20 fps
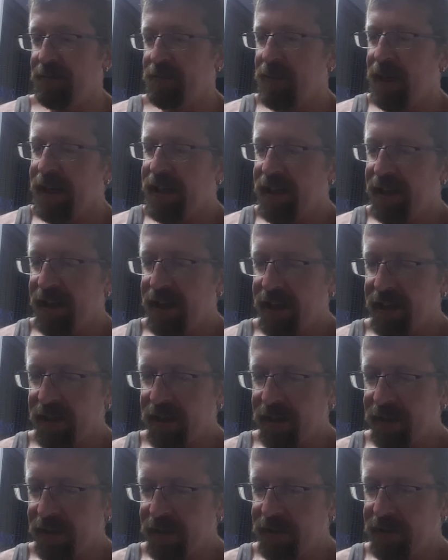making
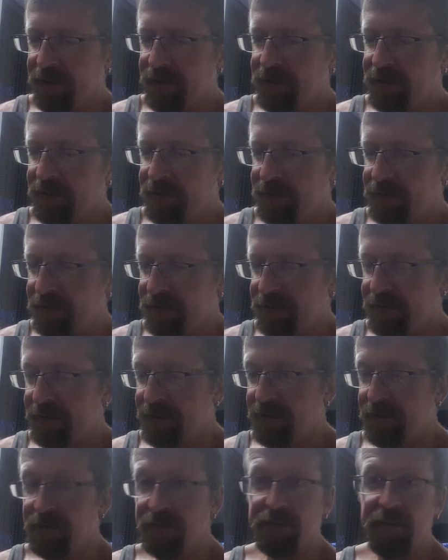alcohol
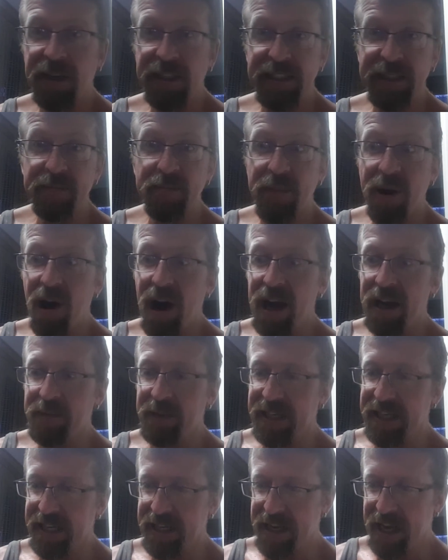while
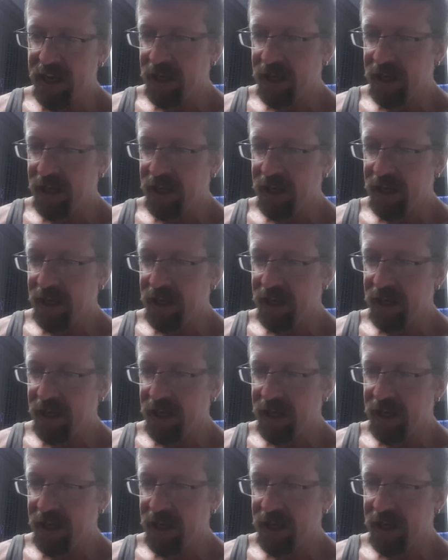imbibing in